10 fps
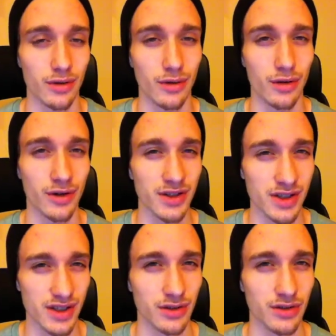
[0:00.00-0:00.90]
learn the
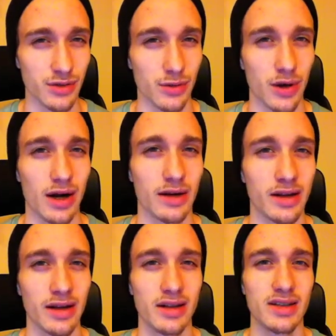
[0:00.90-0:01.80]
skills required
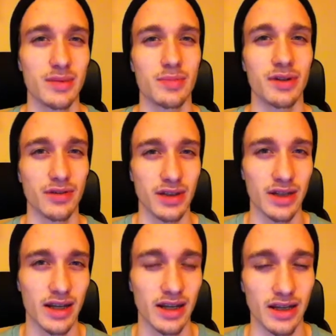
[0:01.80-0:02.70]
to
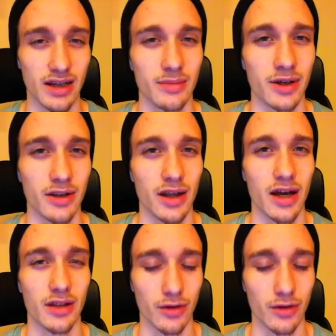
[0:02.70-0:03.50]
building an income online.